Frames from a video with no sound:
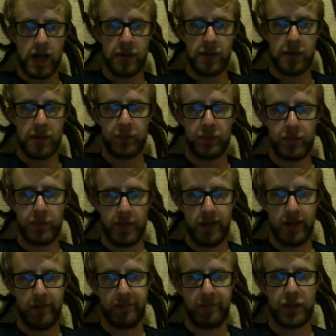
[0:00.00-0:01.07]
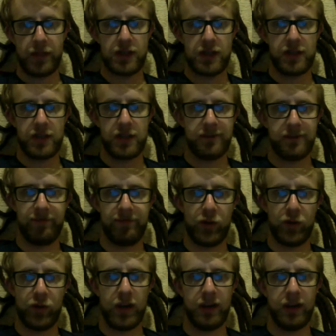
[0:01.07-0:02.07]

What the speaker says: put B. Good job. 40.